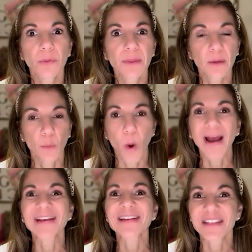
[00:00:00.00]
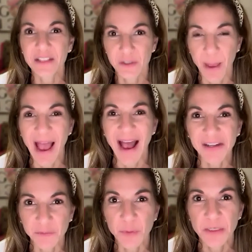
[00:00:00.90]
Like, why is this bad
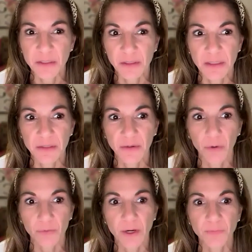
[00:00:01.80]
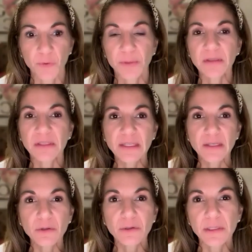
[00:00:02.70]
if we delete a note, right? From a
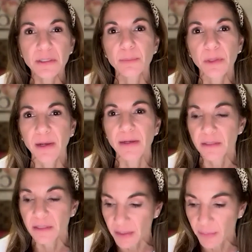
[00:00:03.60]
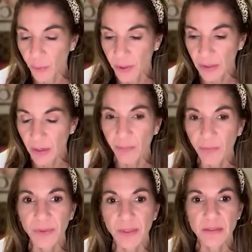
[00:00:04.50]
legal and compliance standpoint, a couple
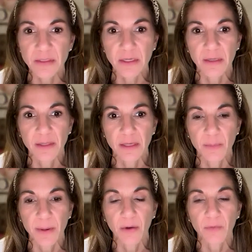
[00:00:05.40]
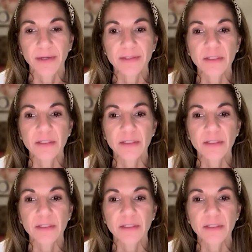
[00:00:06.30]
of things to think about, right?